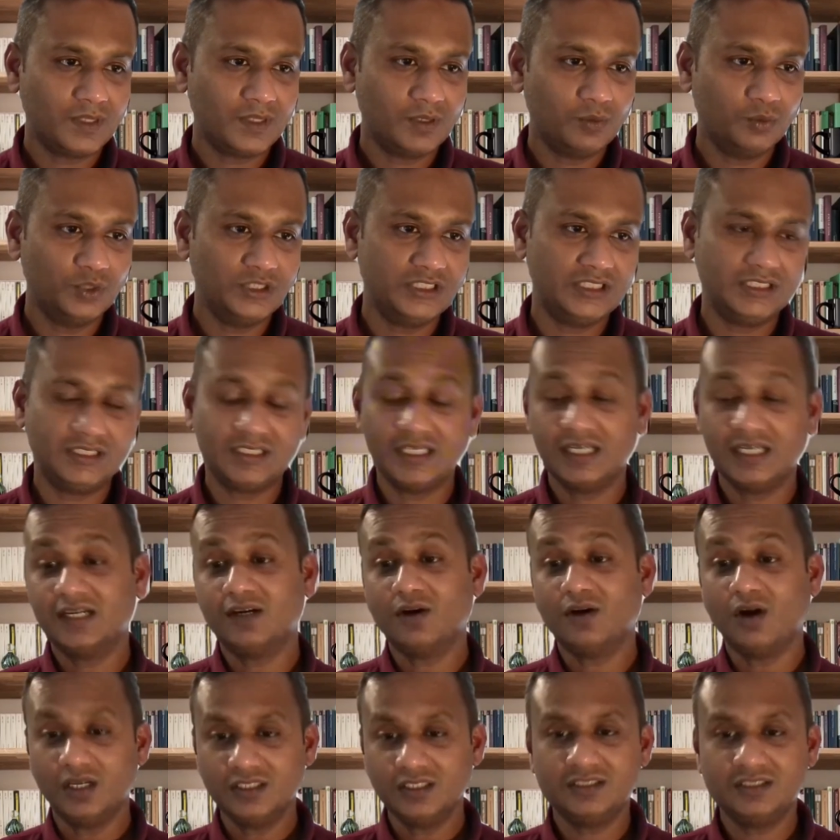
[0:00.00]
Which is
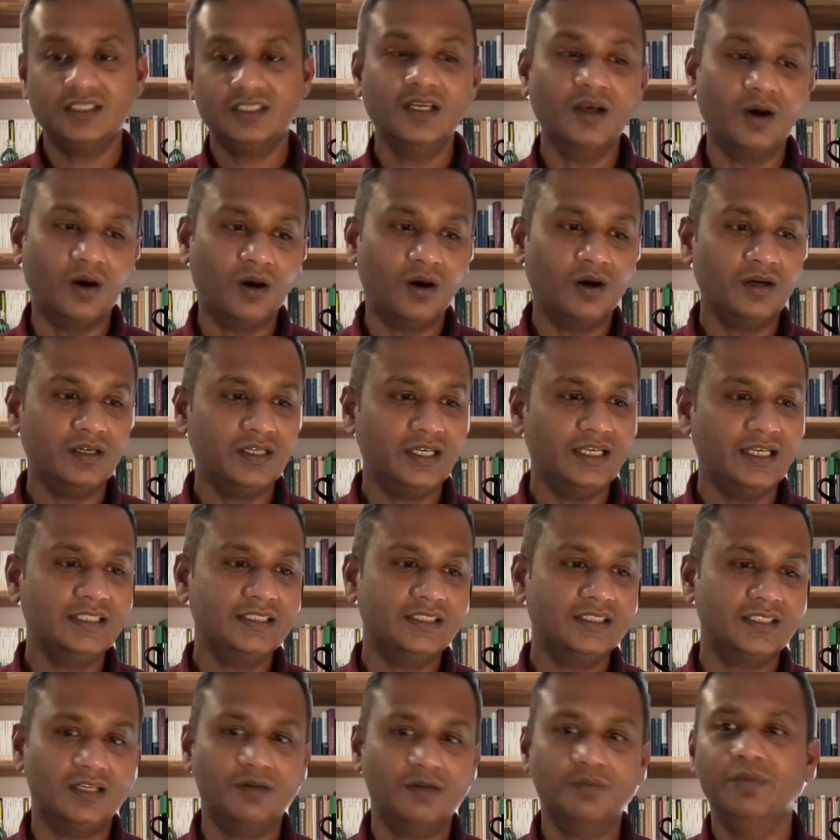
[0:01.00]
across the org
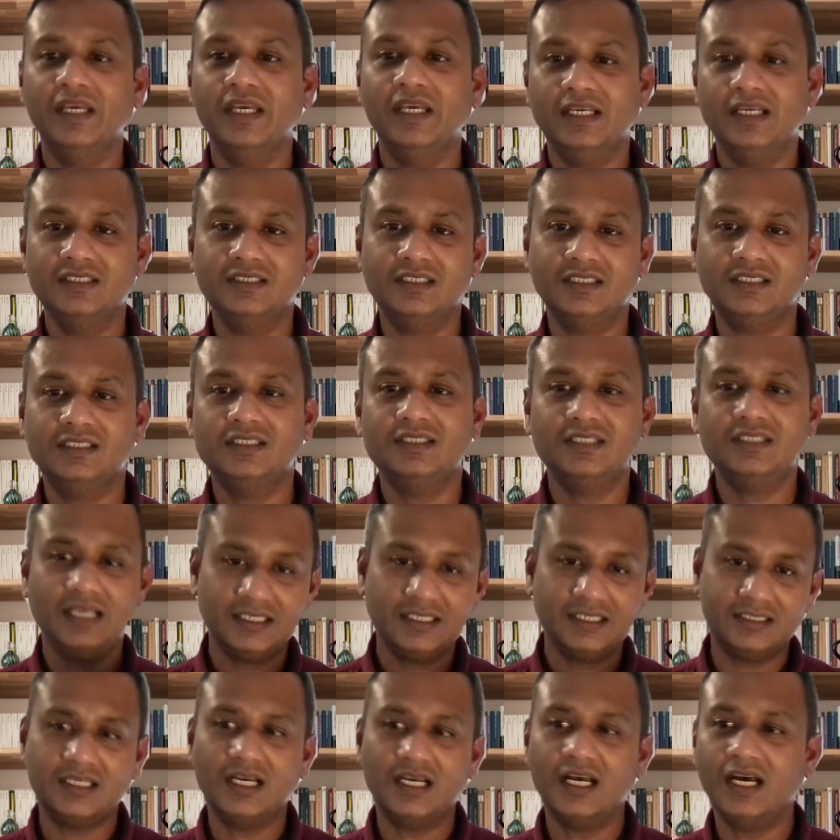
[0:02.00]
instead of being just the
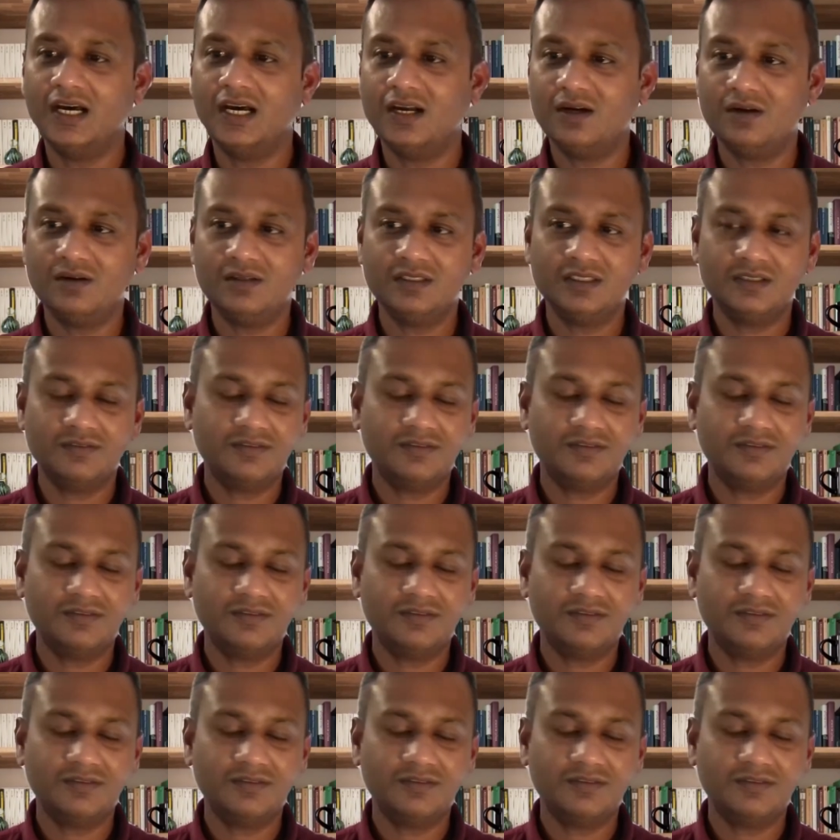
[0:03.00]
HR or